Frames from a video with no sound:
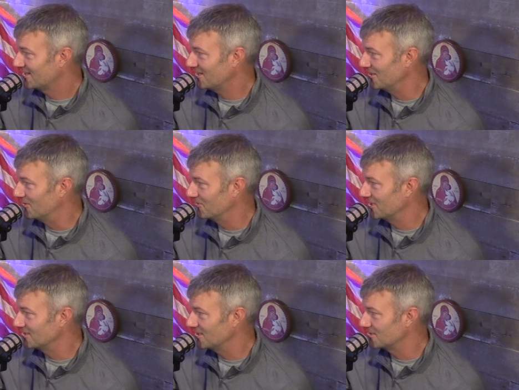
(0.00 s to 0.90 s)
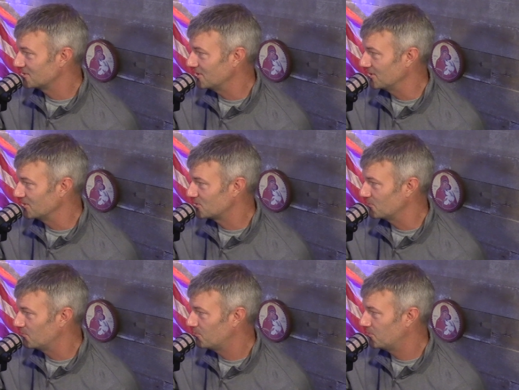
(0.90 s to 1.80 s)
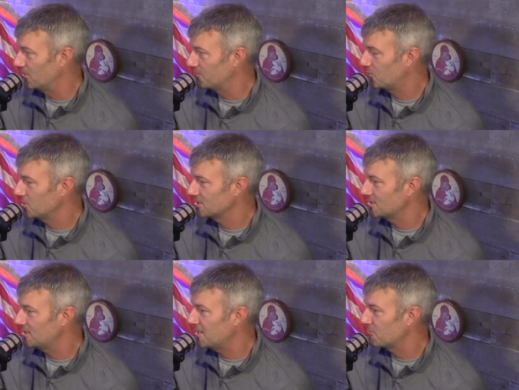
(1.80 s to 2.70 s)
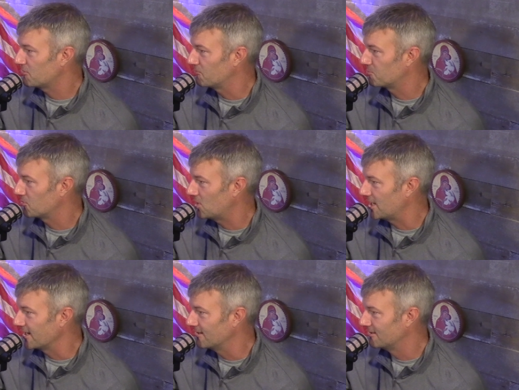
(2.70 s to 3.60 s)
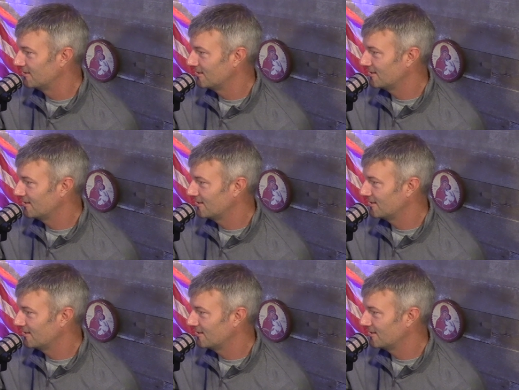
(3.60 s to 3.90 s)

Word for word: You know, it's a putting to death of pride